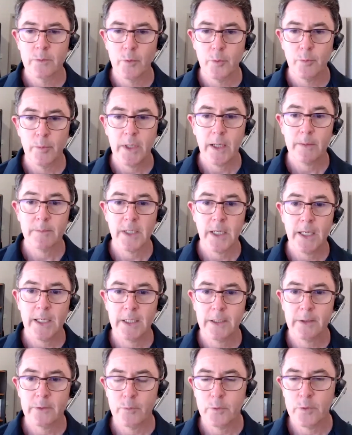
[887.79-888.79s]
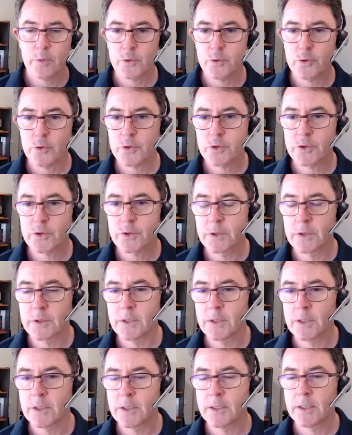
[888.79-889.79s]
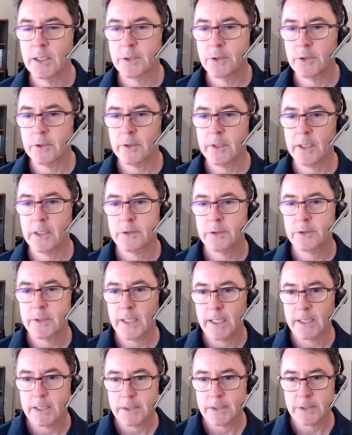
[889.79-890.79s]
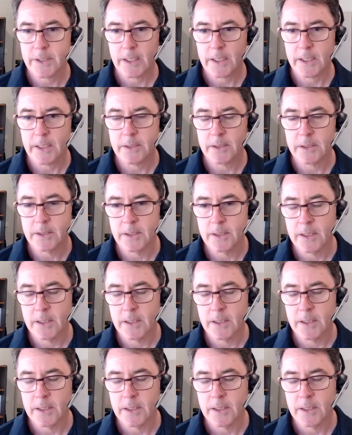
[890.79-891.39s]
We'll be updating the resource. Actually, I'll get onto that in a second.